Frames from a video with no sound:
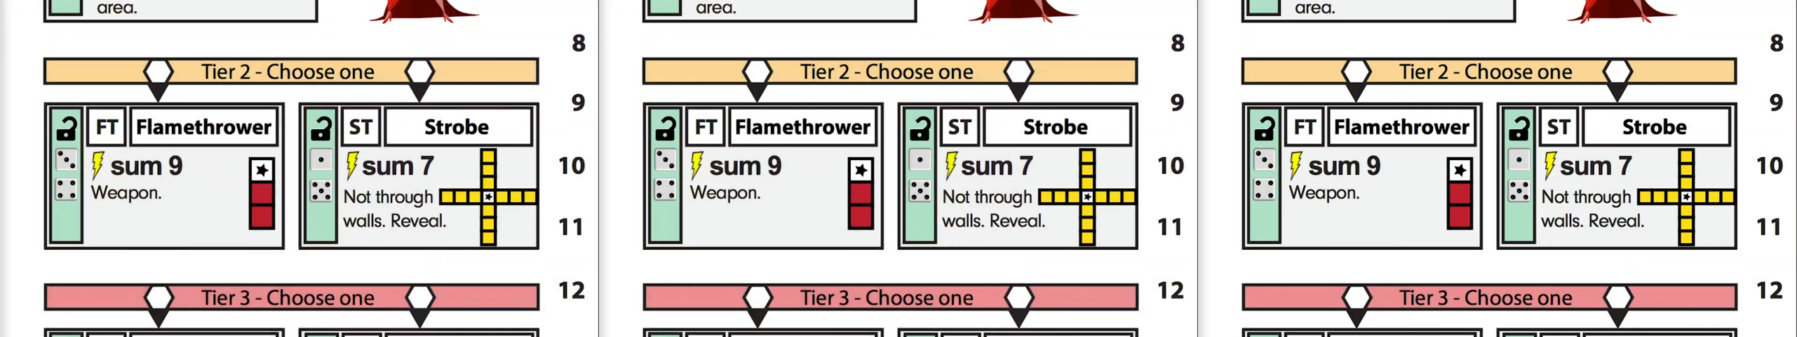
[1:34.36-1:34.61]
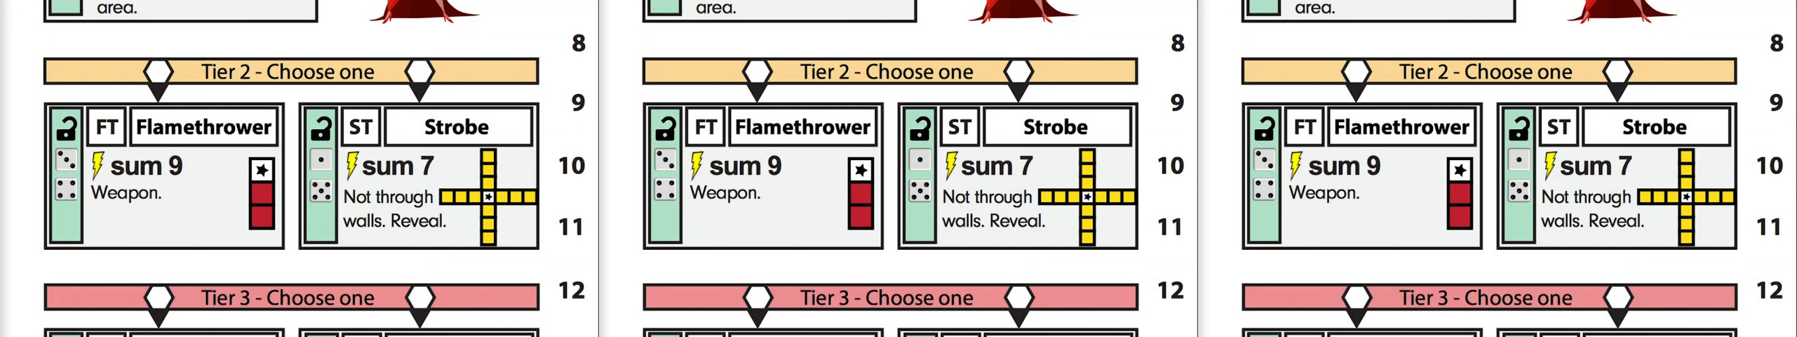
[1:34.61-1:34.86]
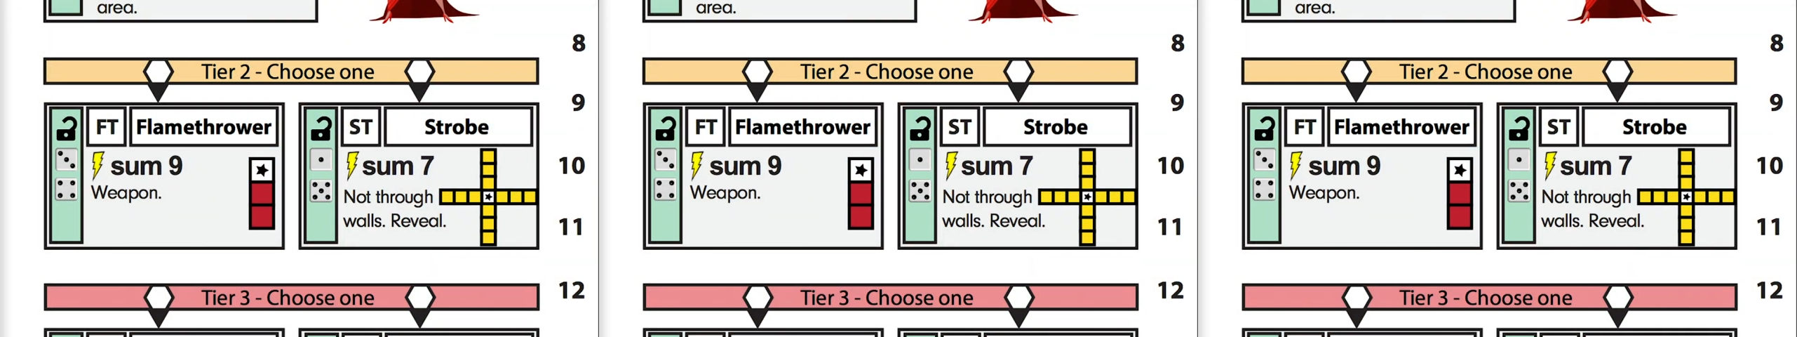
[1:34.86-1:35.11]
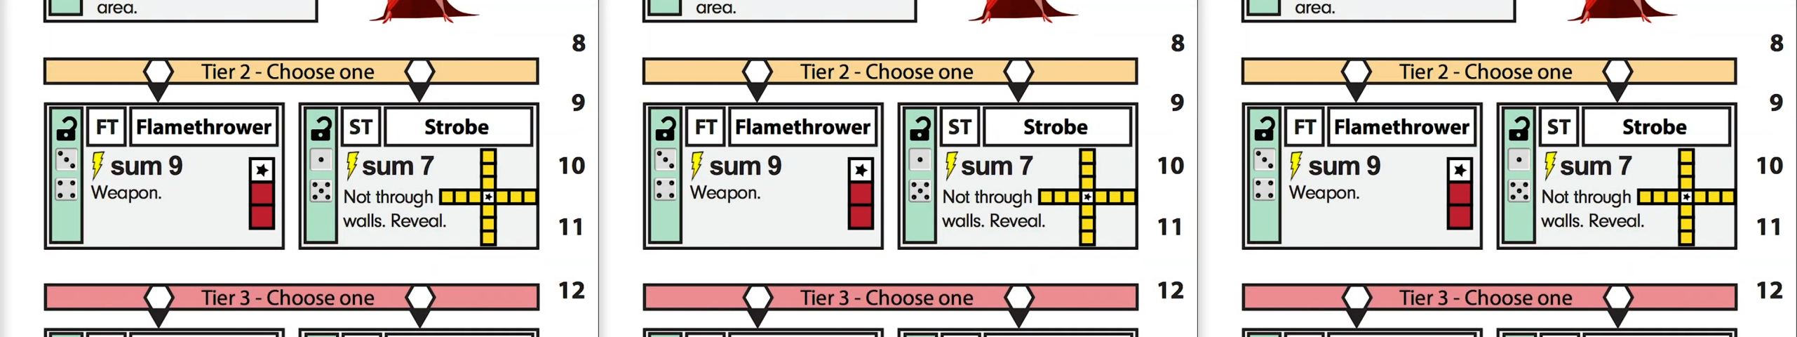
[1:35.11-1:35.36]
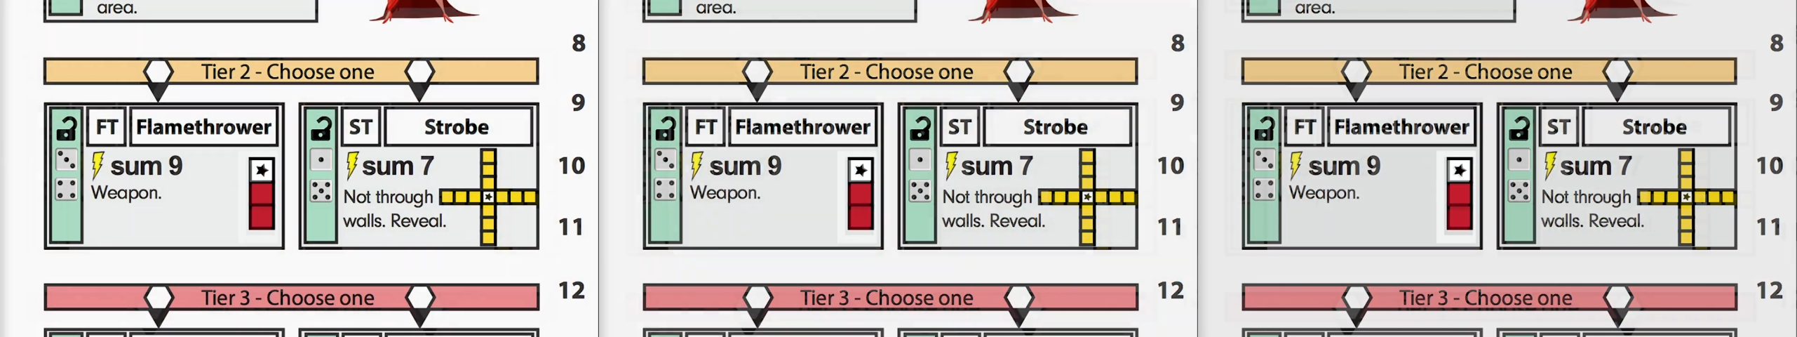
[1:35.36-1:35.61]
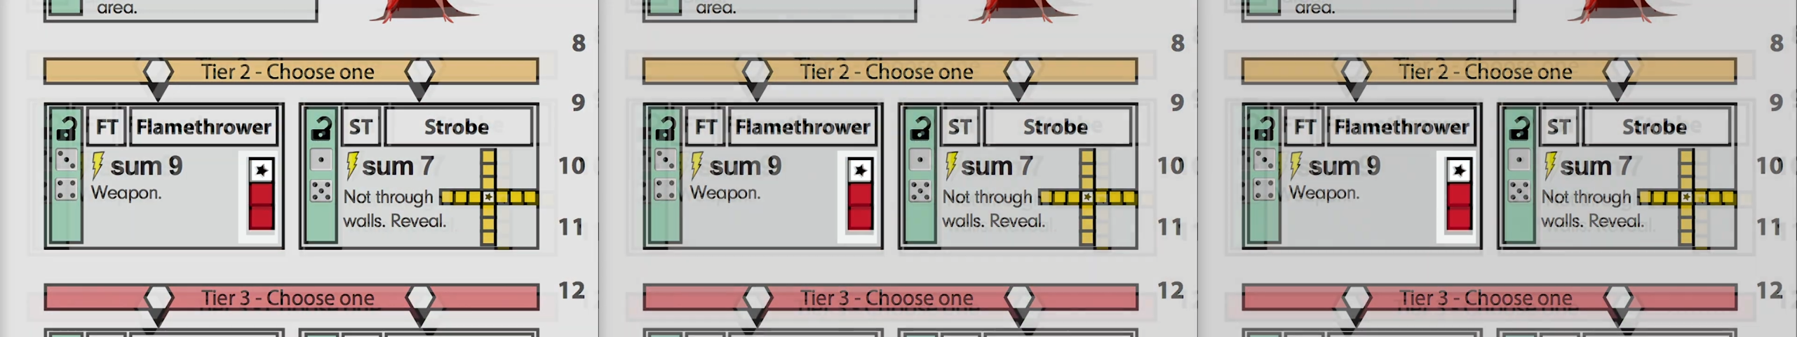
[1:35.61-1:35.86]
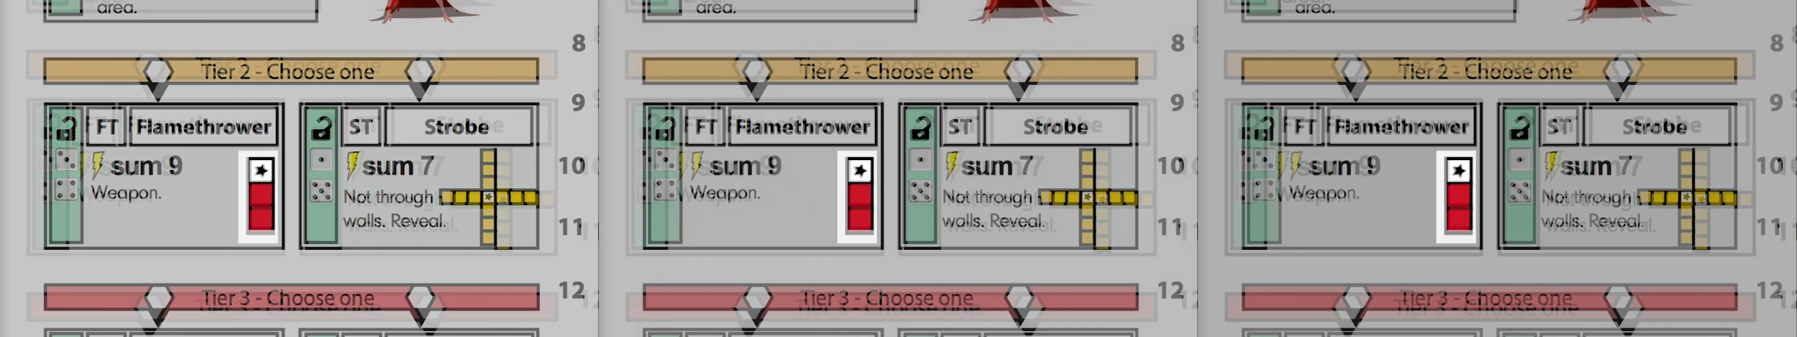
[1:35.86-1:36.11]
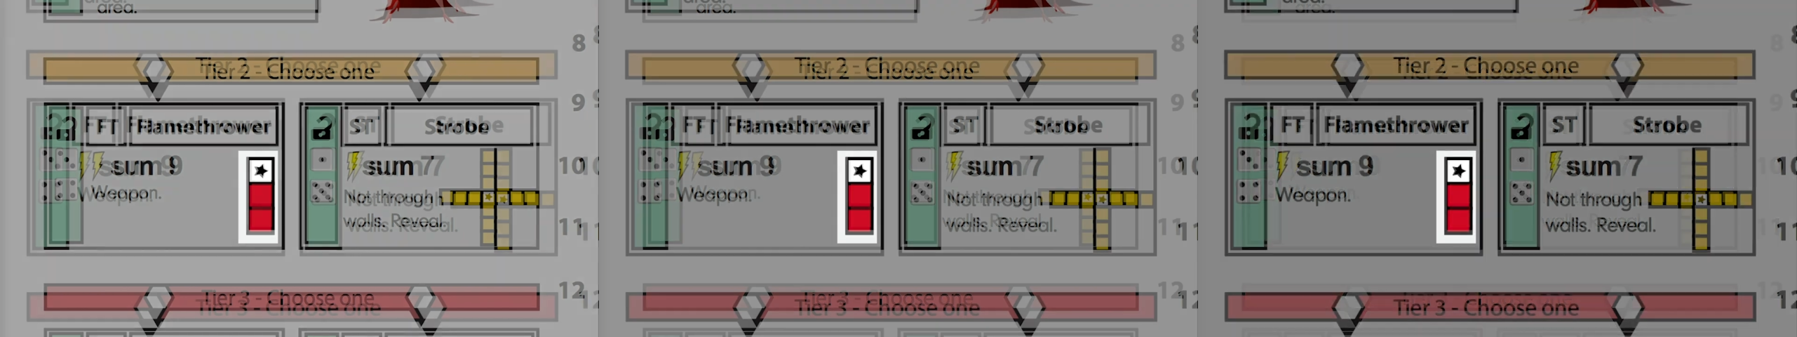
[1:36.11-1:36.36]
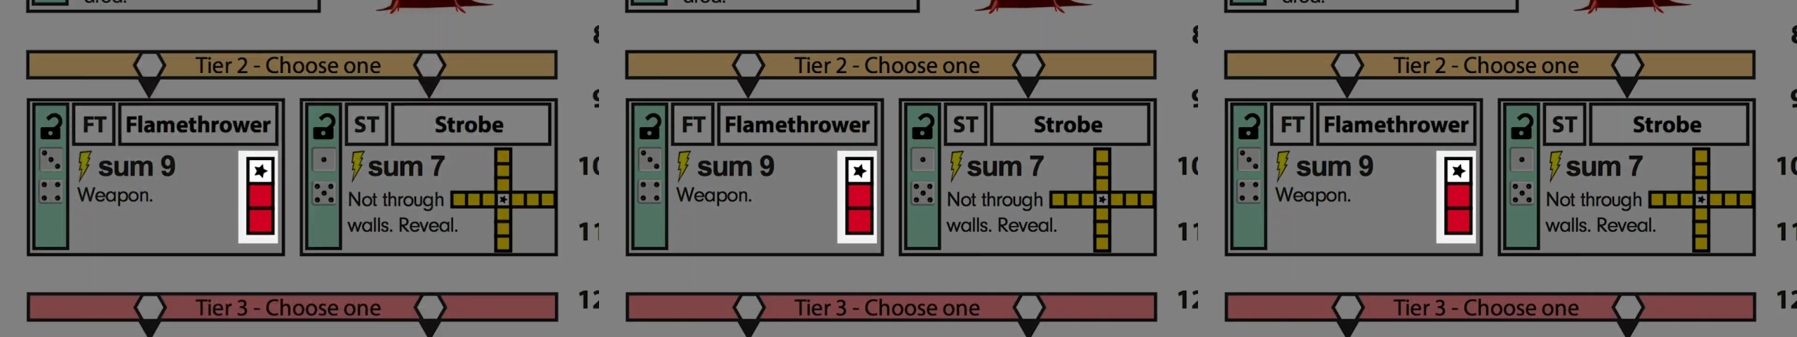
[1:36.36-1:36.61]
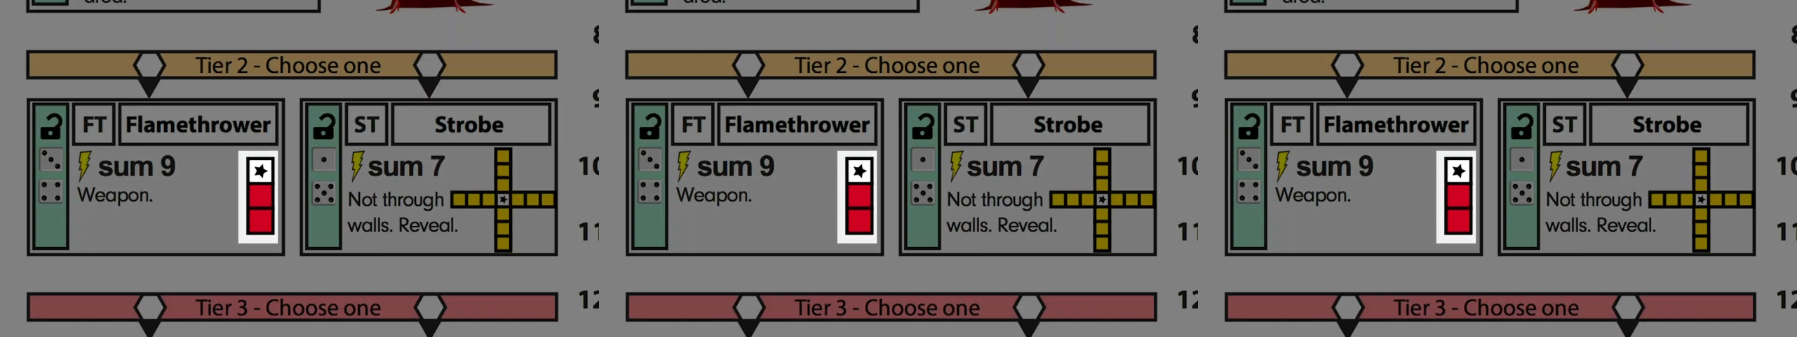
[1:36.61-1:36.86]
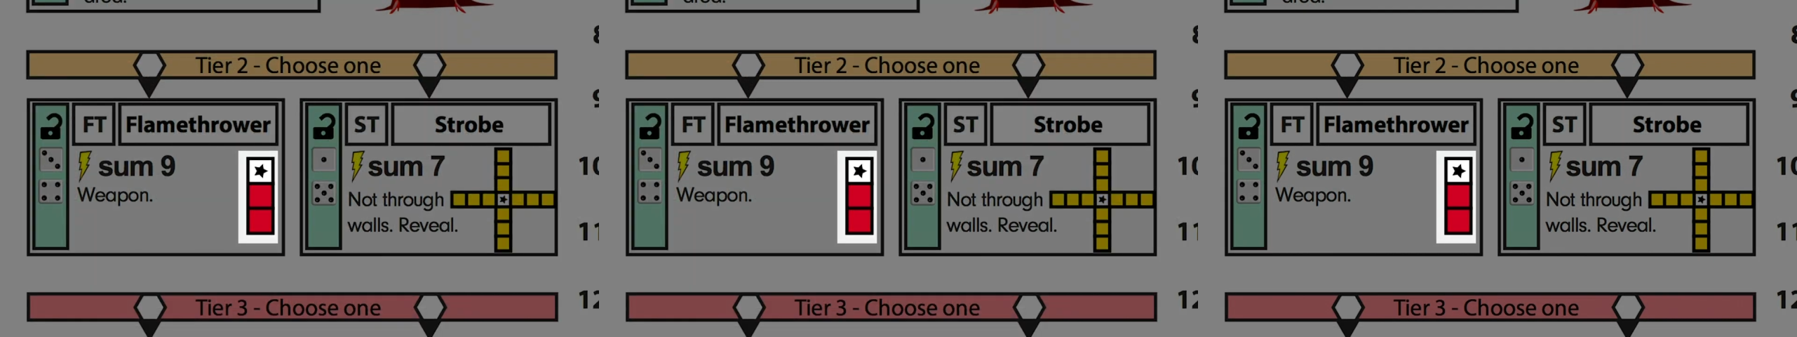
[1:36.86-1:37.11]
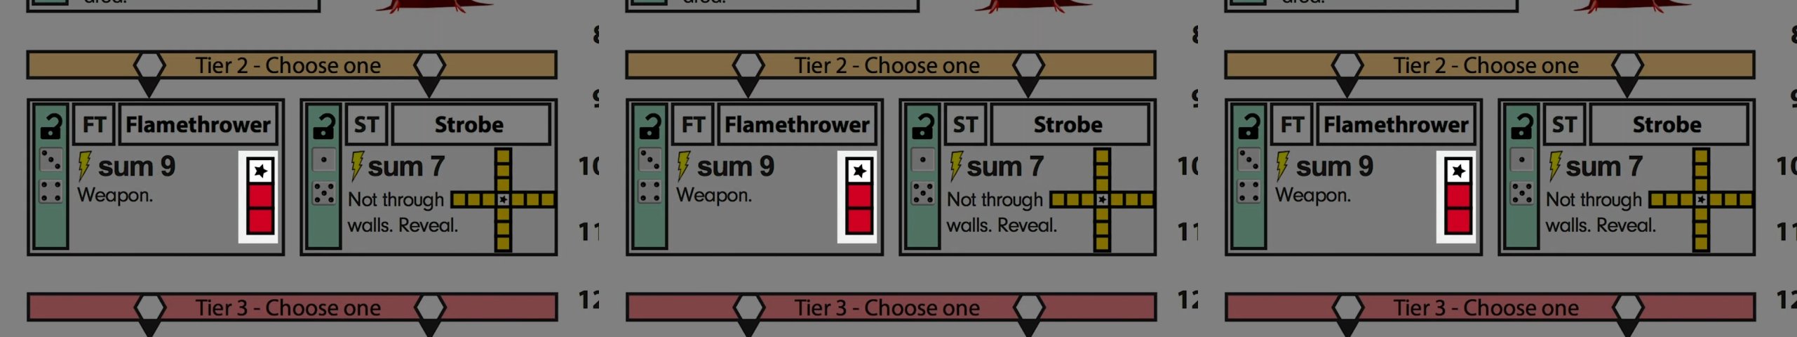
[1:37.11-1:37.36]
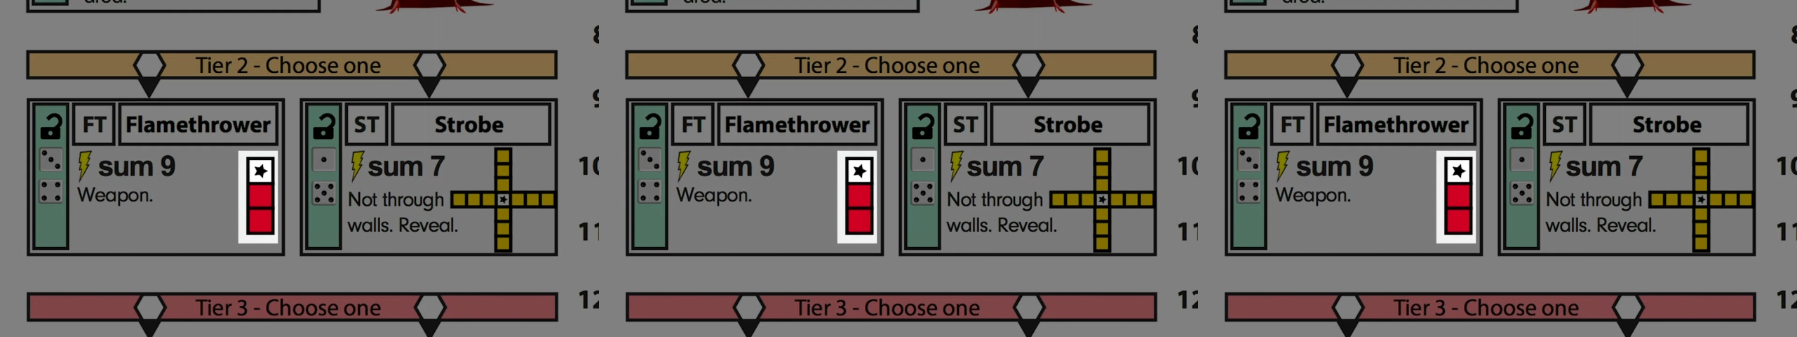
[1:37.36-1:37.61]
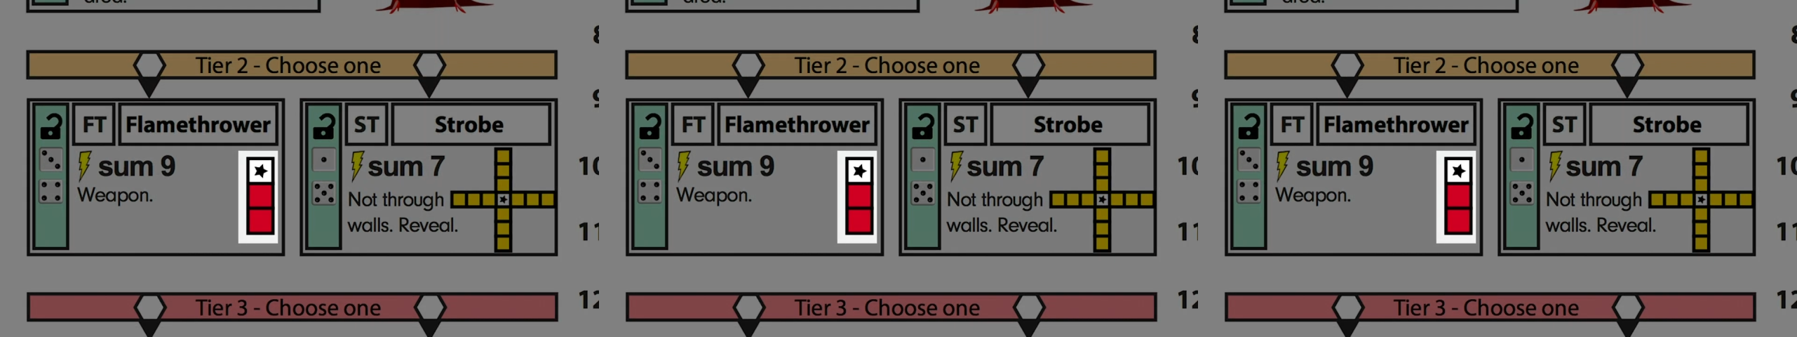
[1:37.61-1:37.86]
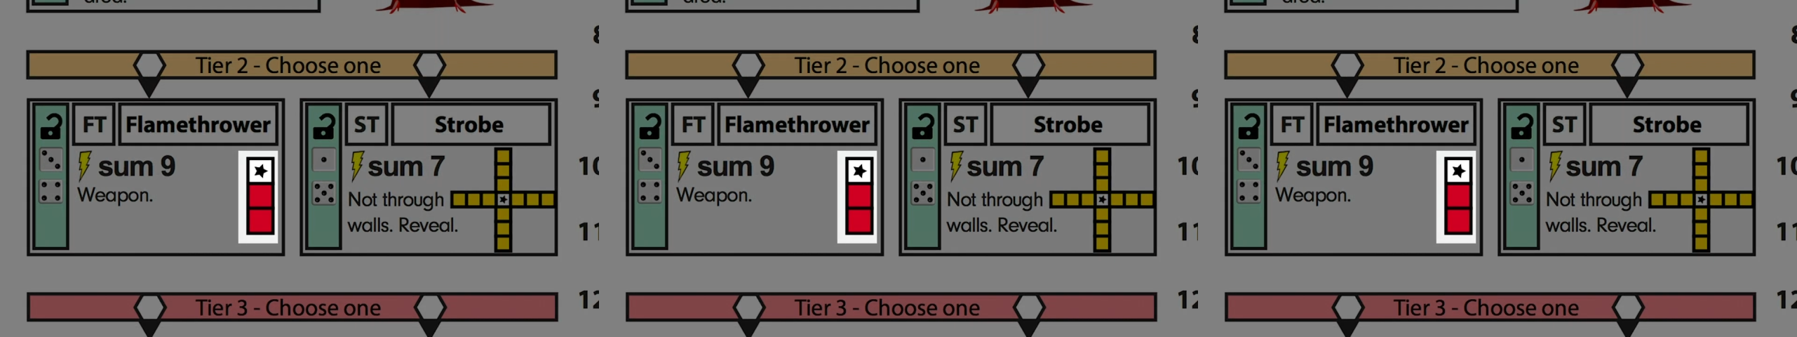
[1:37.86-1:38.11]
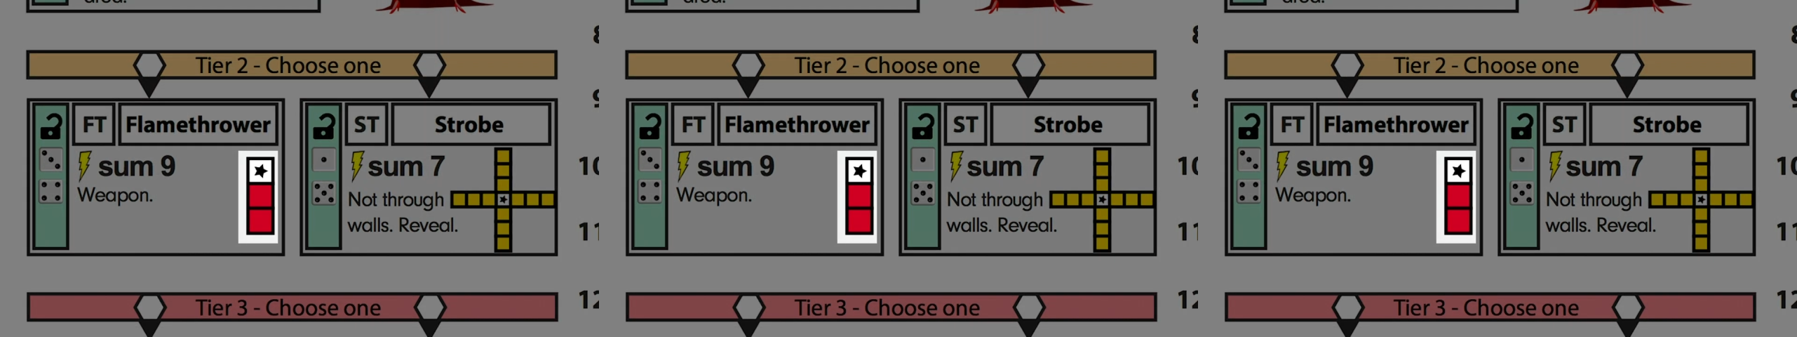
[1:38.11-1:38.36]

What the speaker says: [unreadable: no face in view]